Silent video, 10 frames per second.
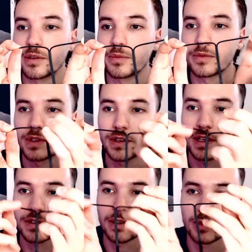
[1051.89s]
So that's
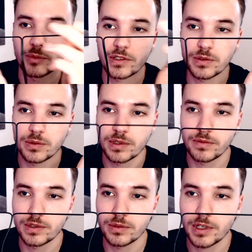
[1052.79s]
going to be my two individual
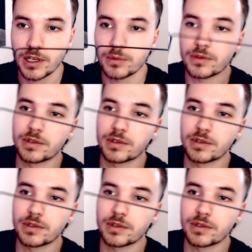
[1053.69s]
cables.